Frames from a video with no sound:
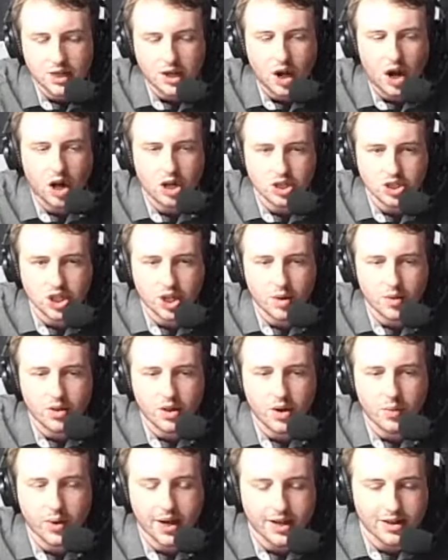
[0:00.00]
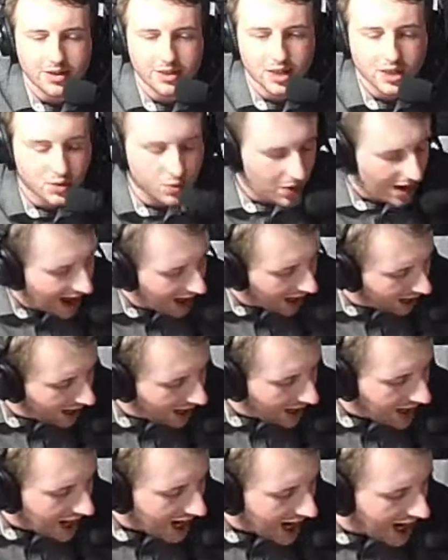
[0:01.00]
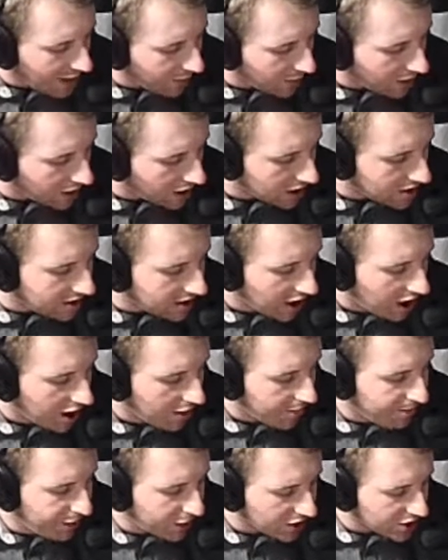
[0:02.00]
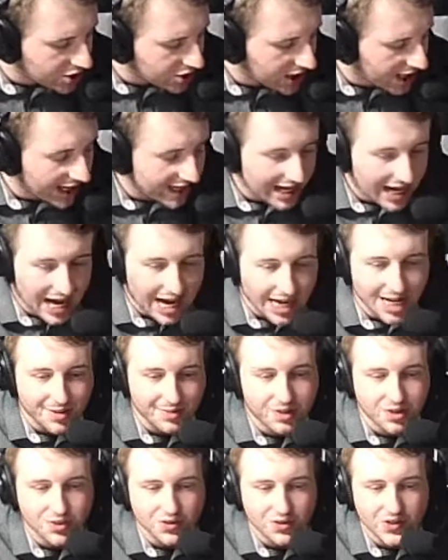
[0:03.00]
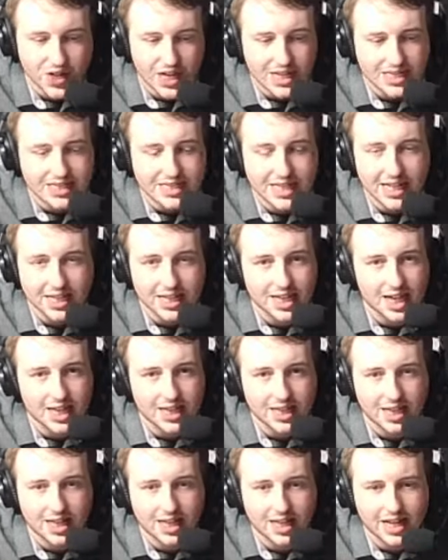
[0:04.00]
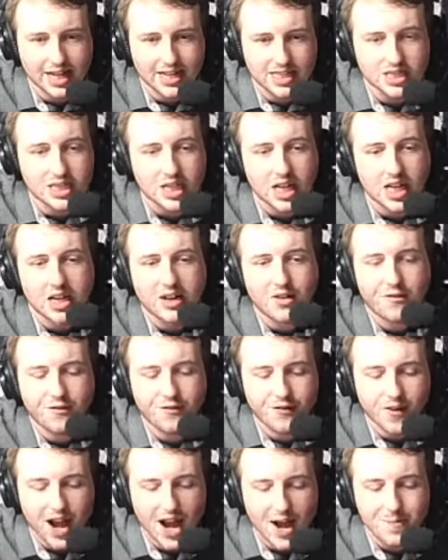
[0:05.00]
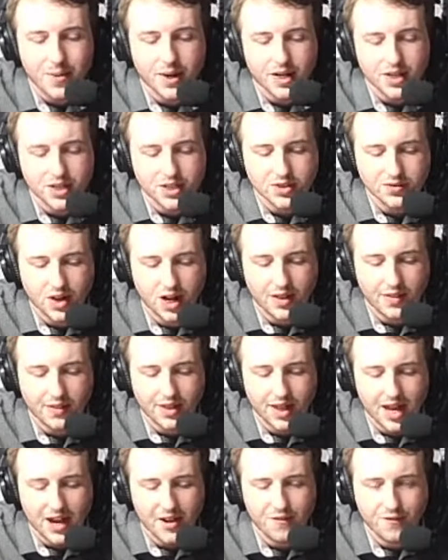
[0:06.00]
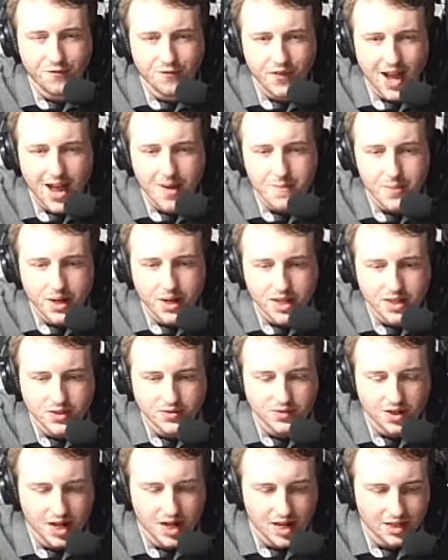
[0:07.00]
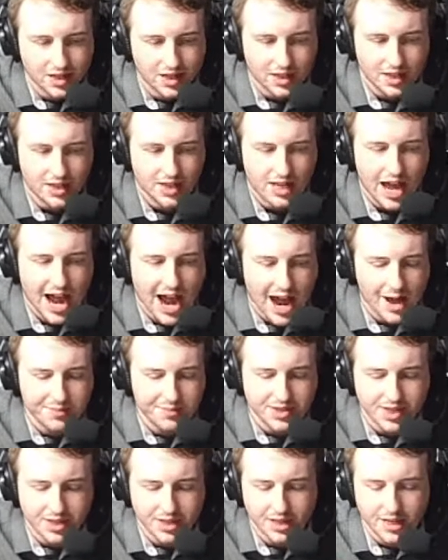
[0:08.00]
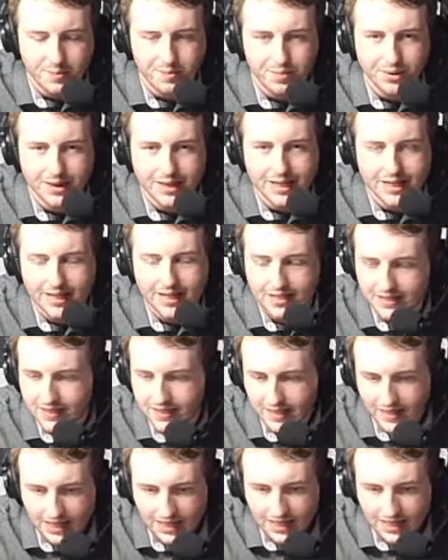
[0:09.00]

on two of the wheels as well. It was pushing and it was racing nonetheless. Fabulous run there, fabulous run. Absolutely brilliant.